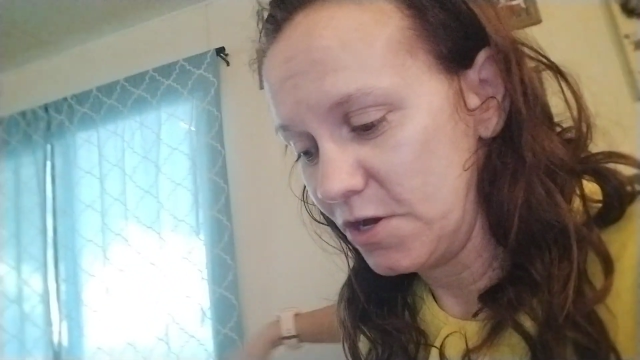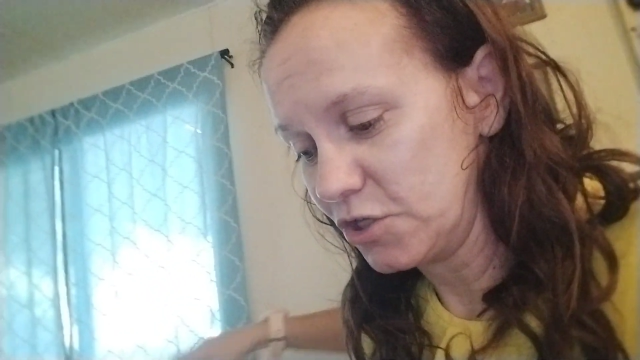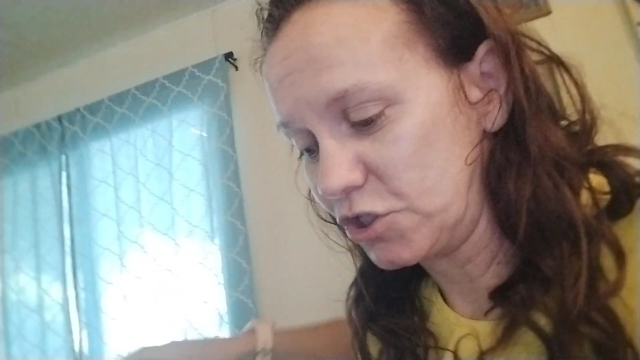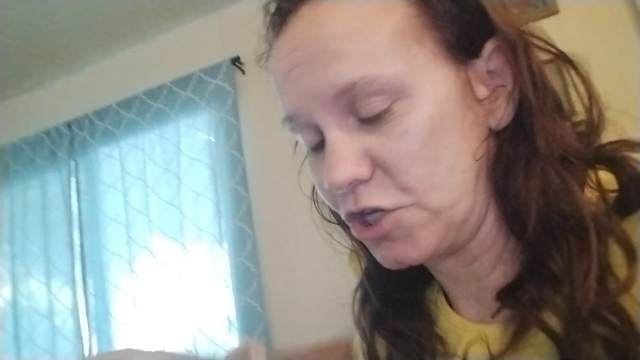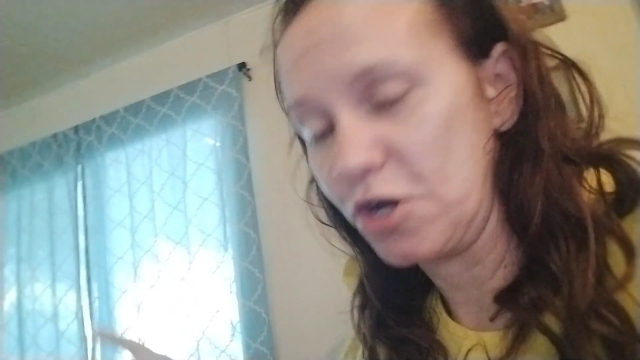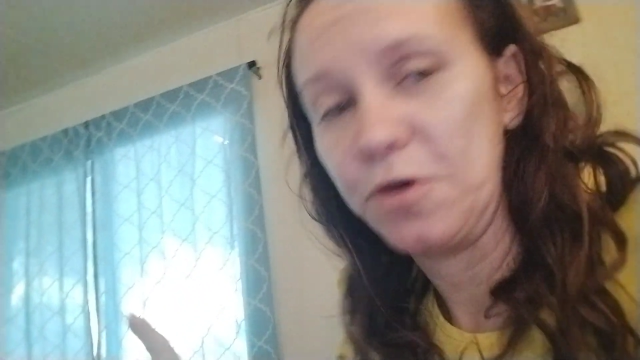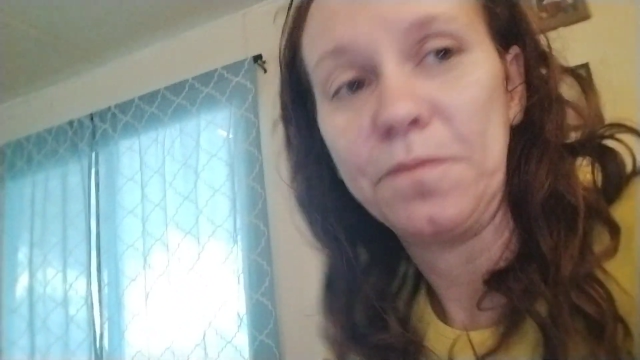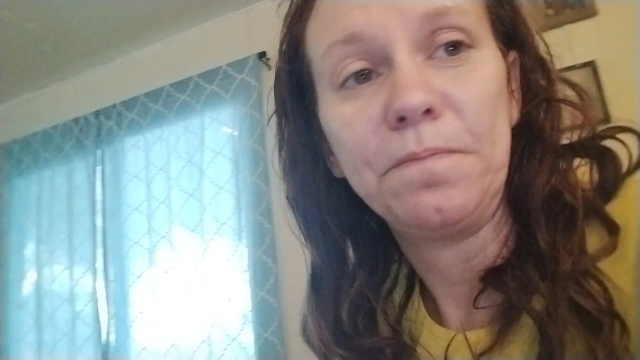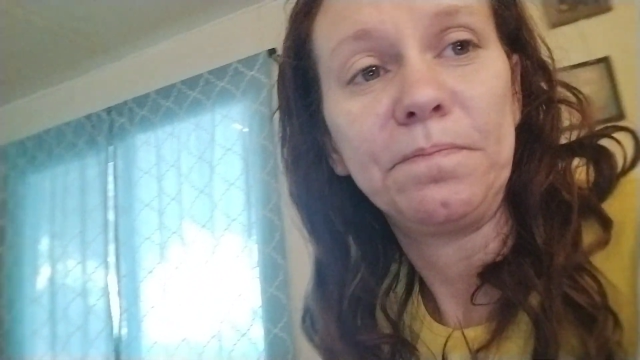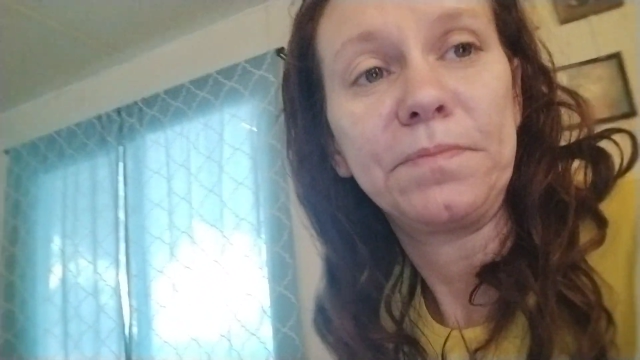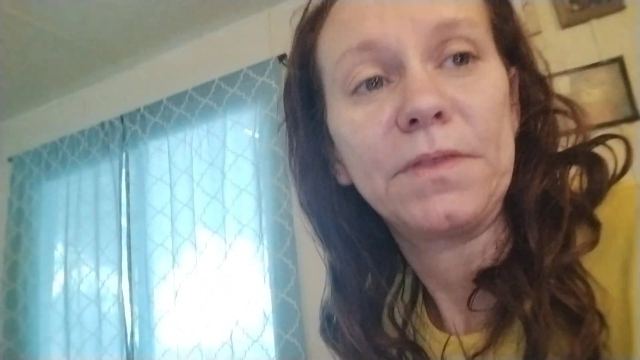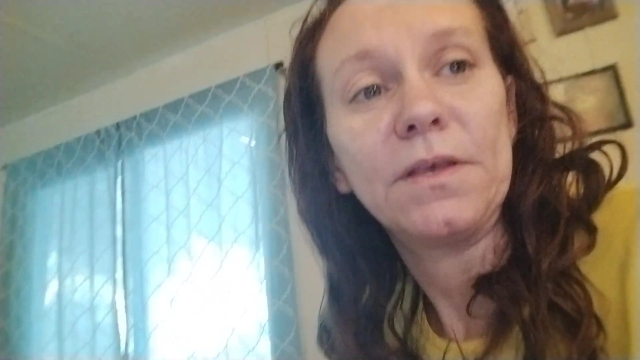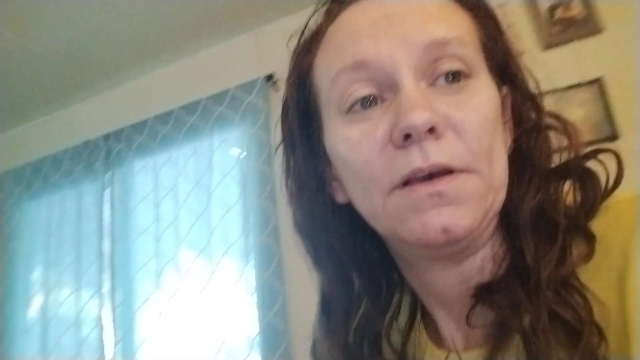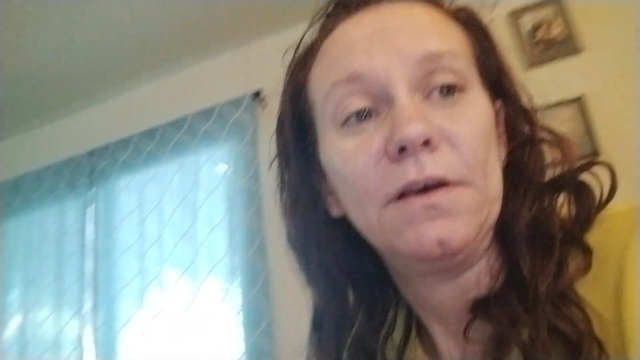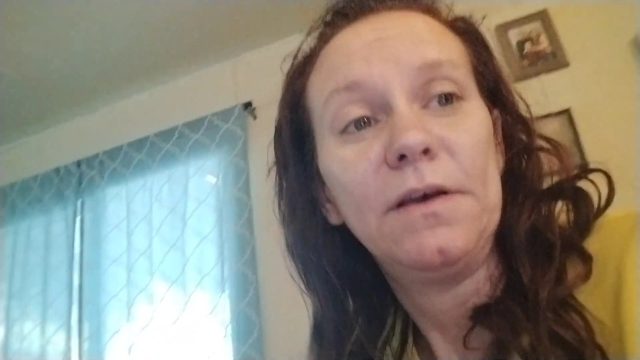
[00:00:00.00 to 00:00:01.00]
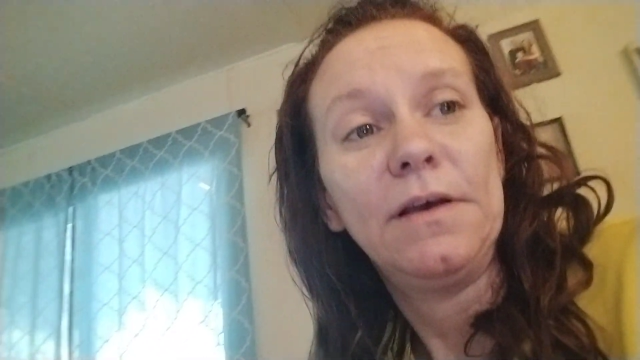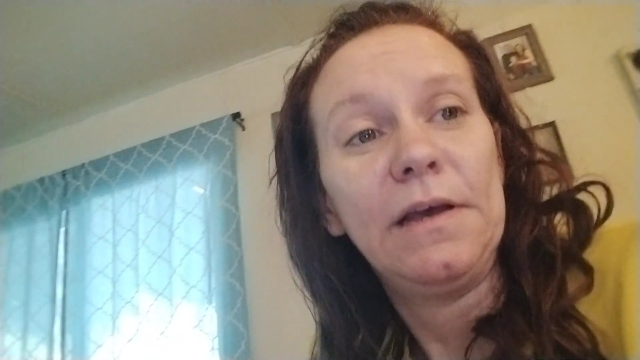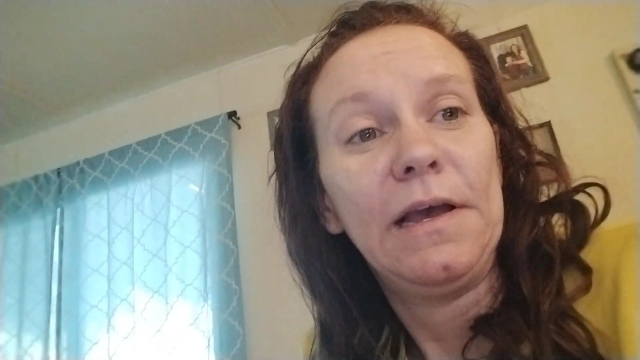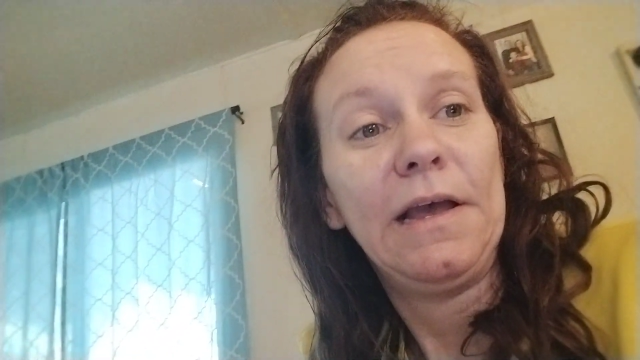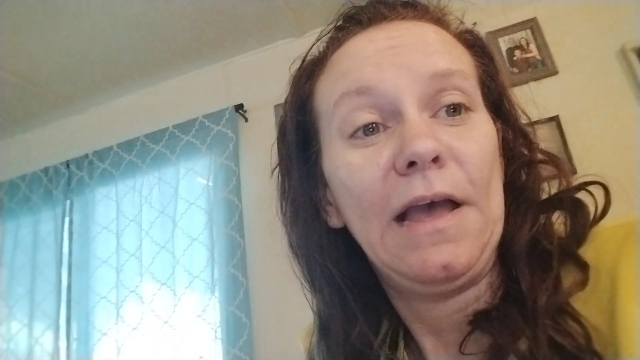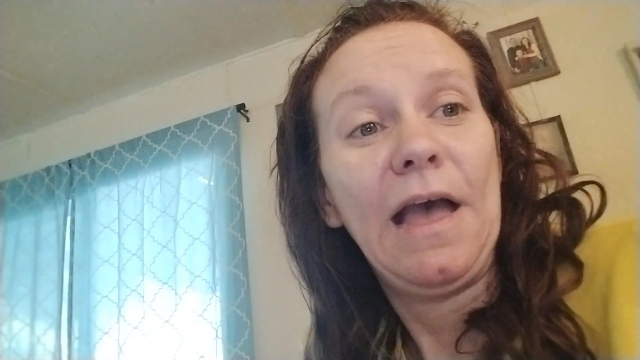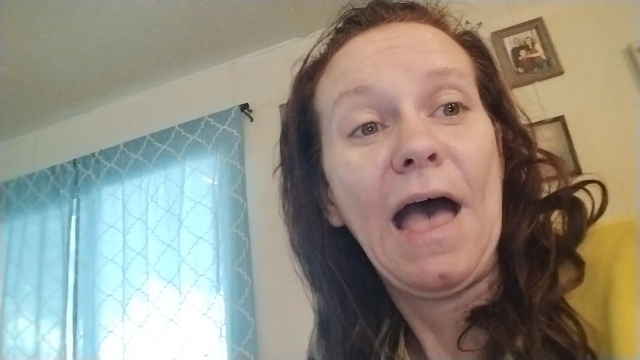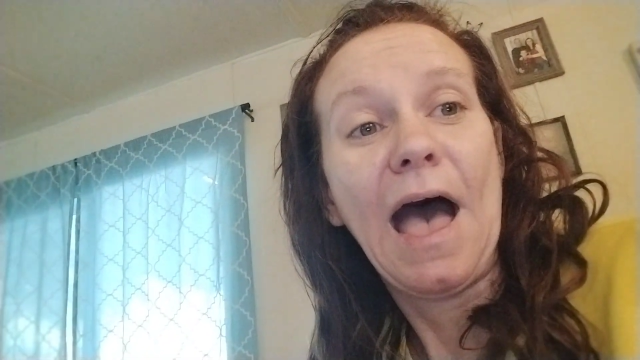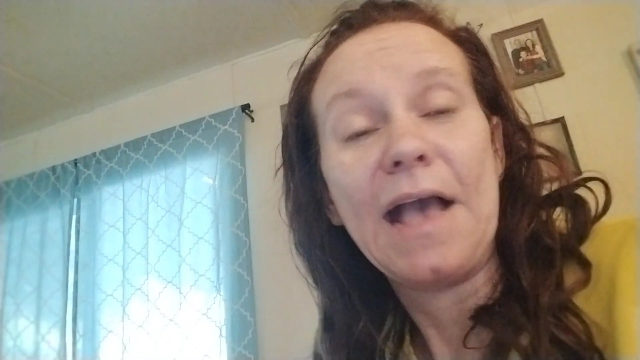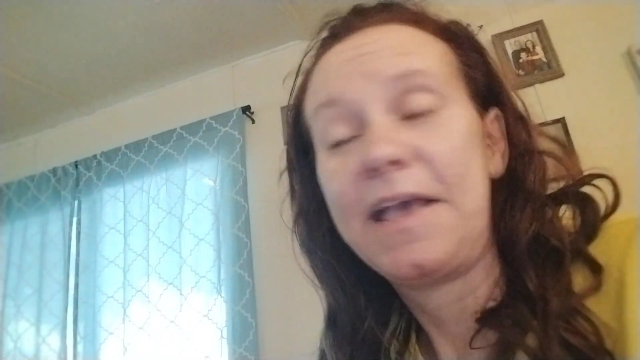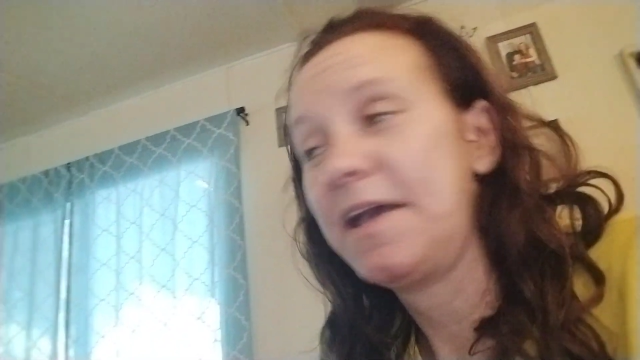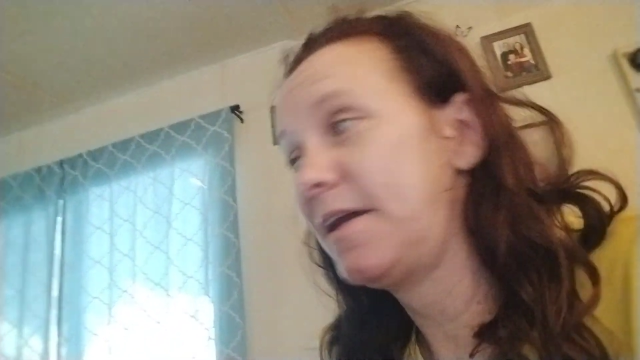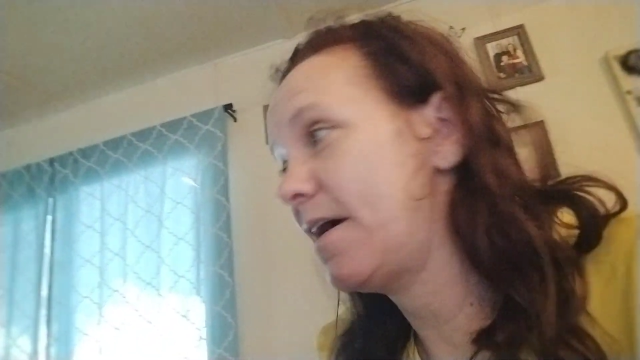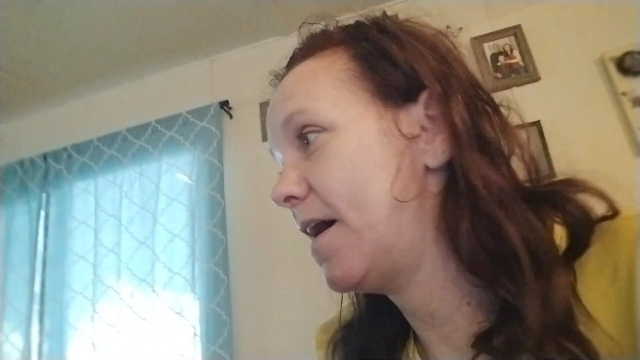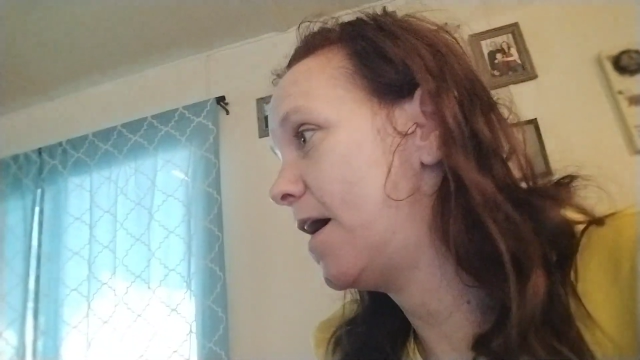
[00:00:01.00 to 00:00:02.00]
So, I
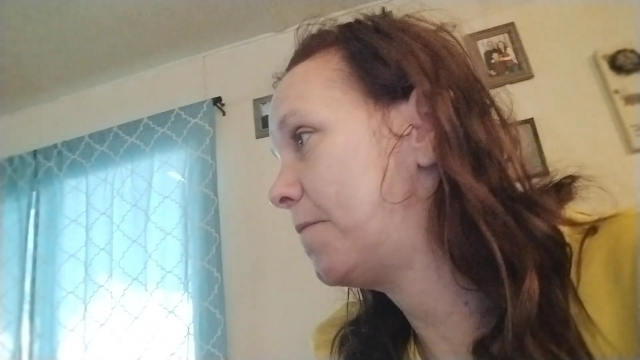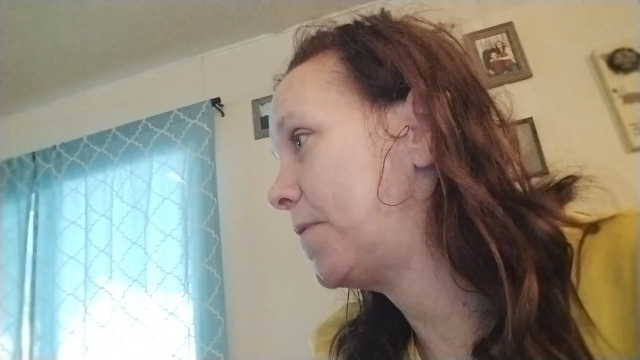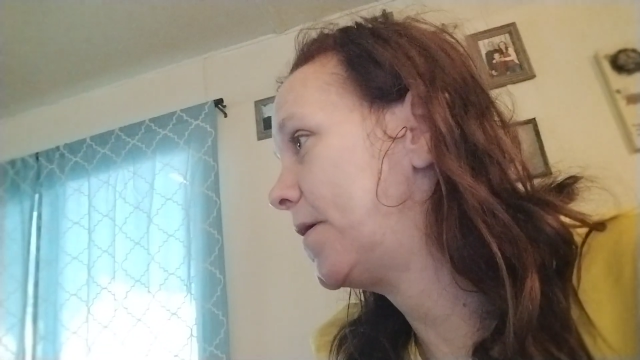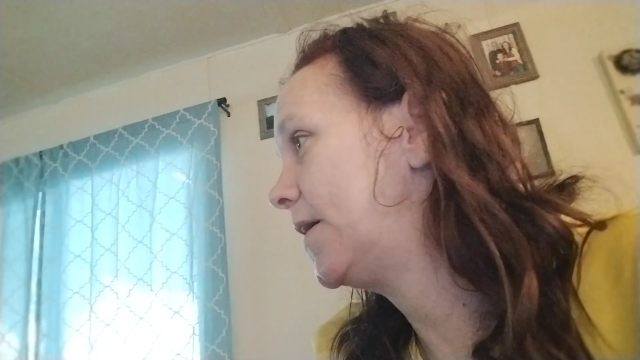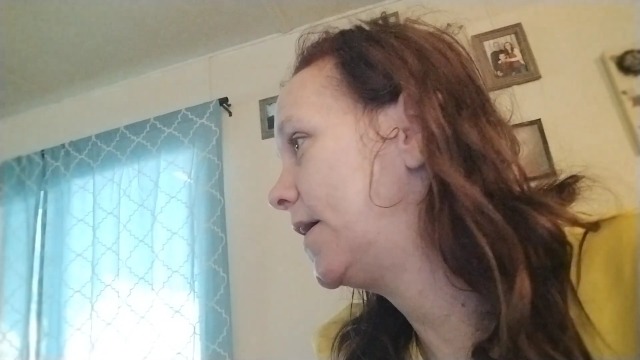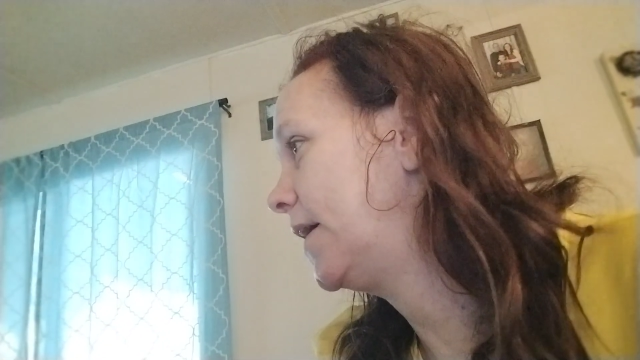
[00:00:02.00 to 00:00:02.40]
get up